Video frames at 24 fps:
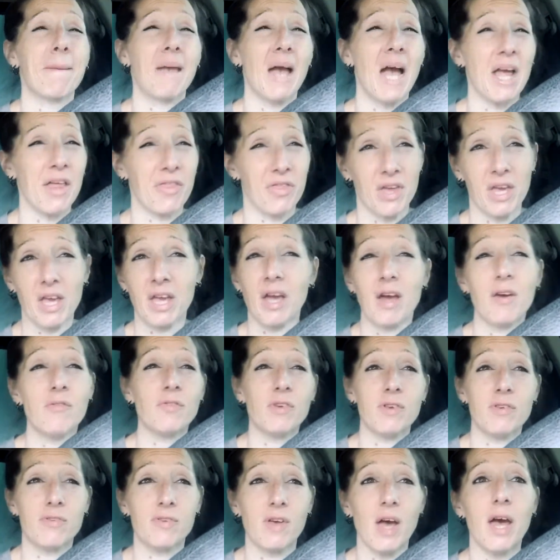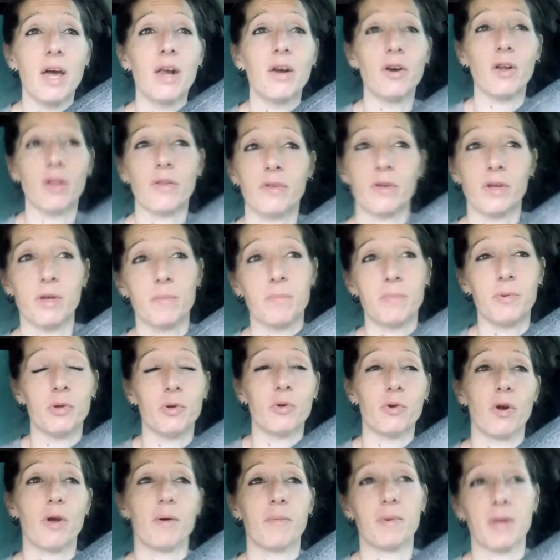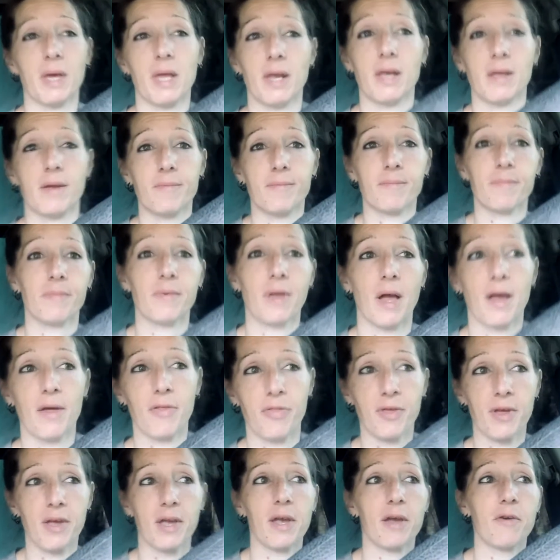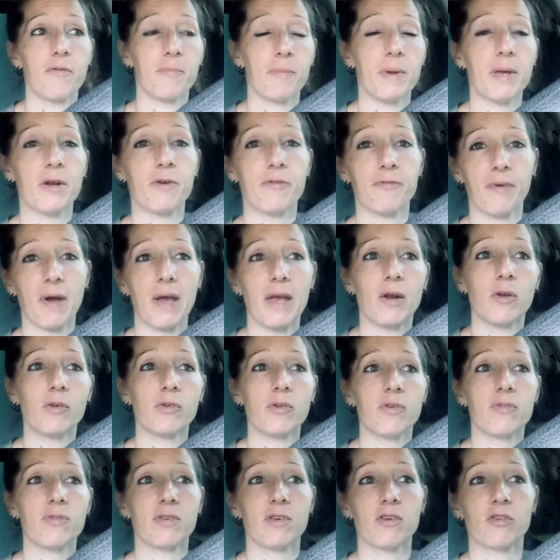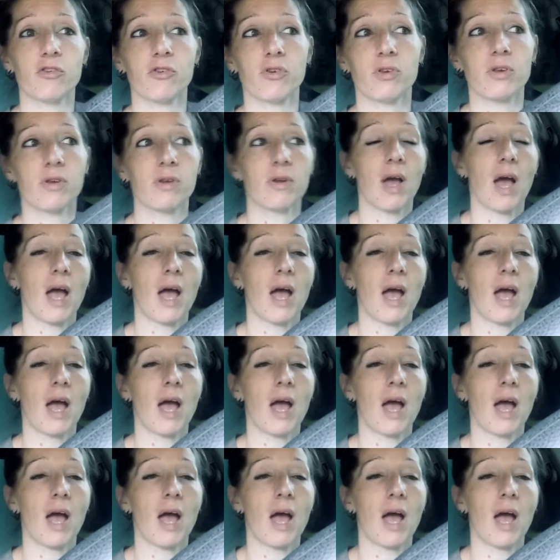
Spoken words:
I think I've decided on the computer I'm getting. I think I've made a final decision.